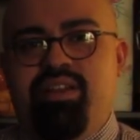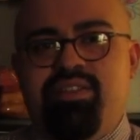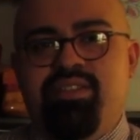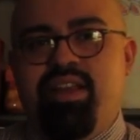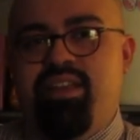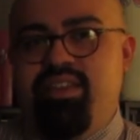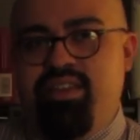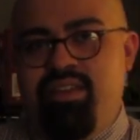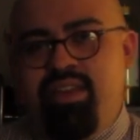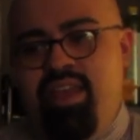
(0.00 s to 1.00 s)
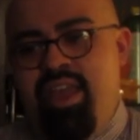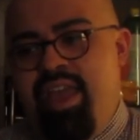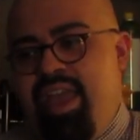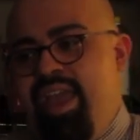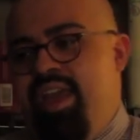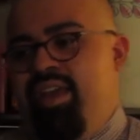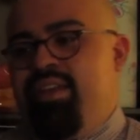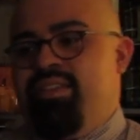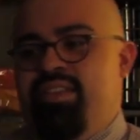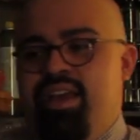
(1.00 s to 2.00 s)
sake,
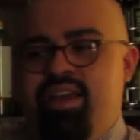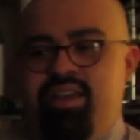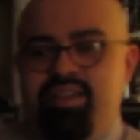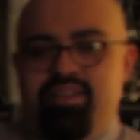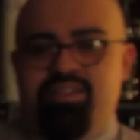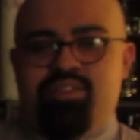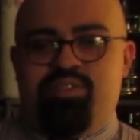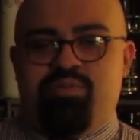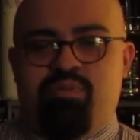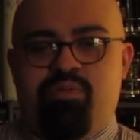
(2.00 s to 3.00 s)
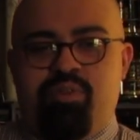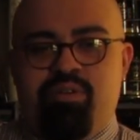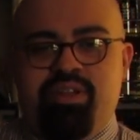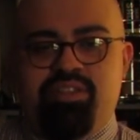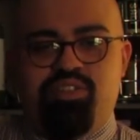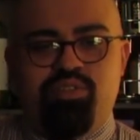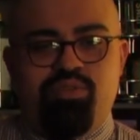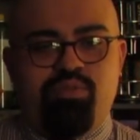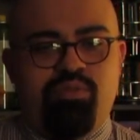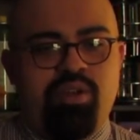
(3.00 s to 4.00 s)
and that is referring
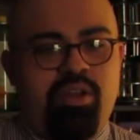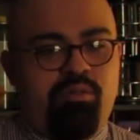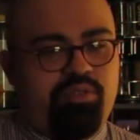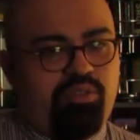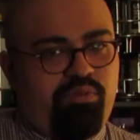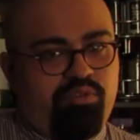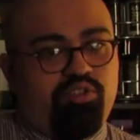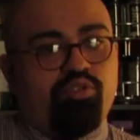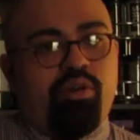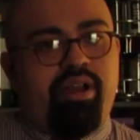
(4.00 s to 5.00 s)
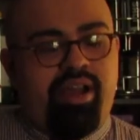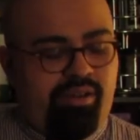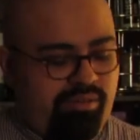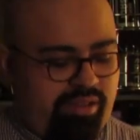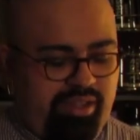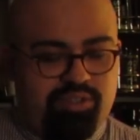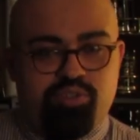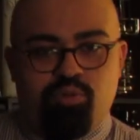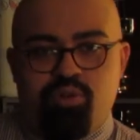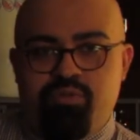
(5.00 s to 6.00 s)
to when you draw out like a
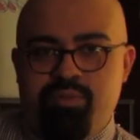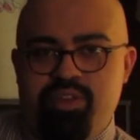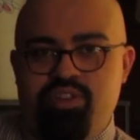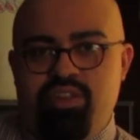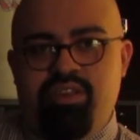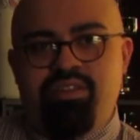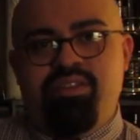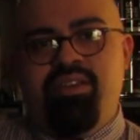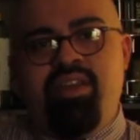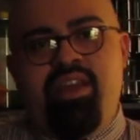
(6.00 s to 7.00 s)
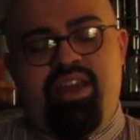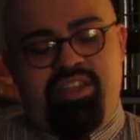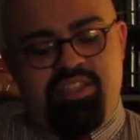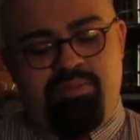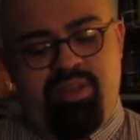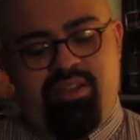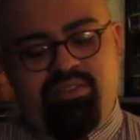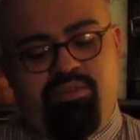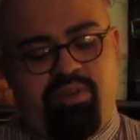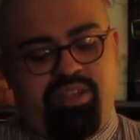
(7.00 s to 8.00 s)
sword from a sheath. And this is because
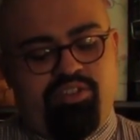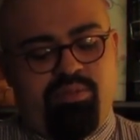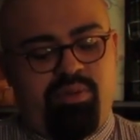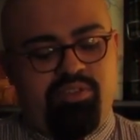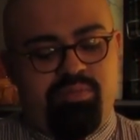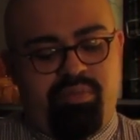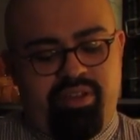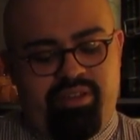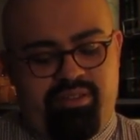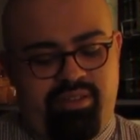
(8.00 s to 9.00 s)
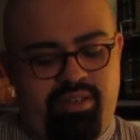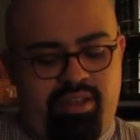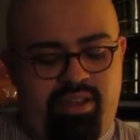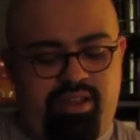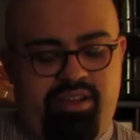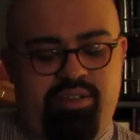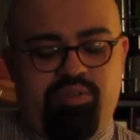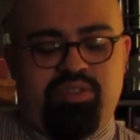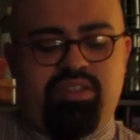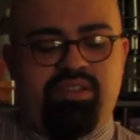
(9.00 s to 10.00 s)
of the way the trombone is played. It
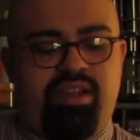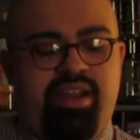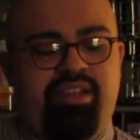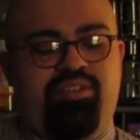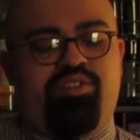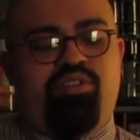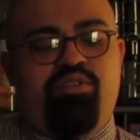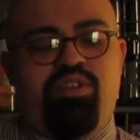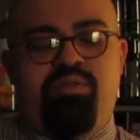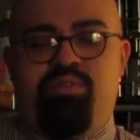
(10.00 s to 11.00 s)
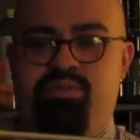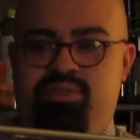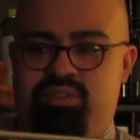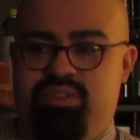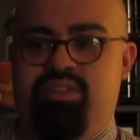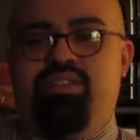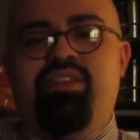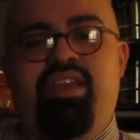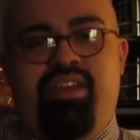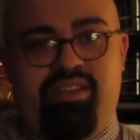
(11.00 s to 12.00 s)
uses a slide, so you would
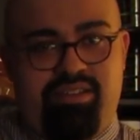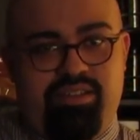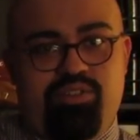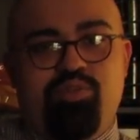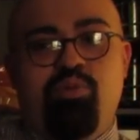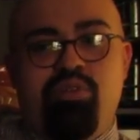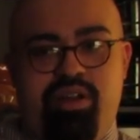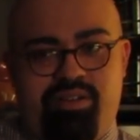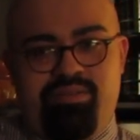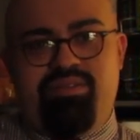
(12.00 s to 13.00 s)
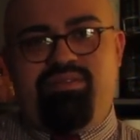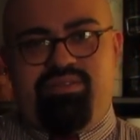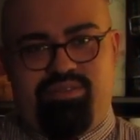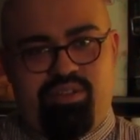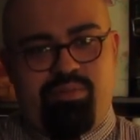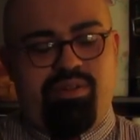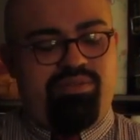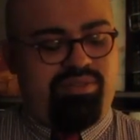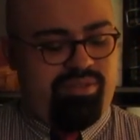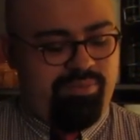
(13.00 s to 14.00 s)
take a sword out
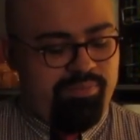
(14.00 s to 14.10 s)
almost.